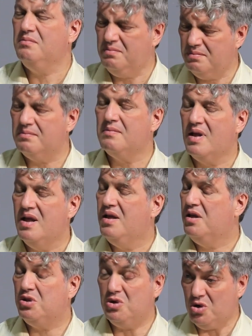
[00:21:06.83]
Mm-hmm.
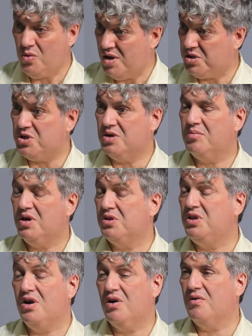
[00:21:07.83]
It's a good question,
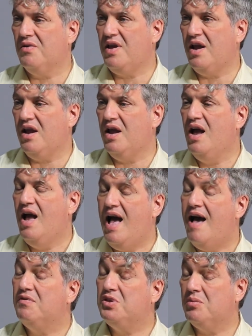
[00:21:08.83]
because they
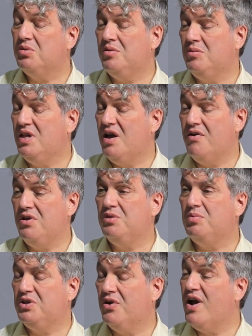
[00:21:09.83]
have some
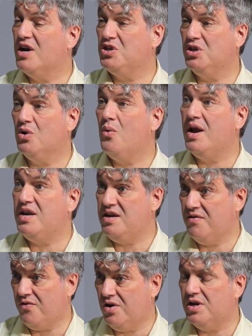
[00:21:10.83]
similarities, but they're actually quite
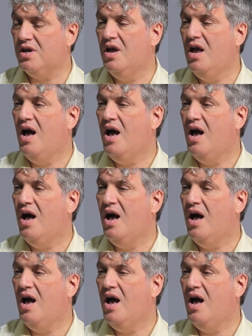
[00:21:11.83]
different.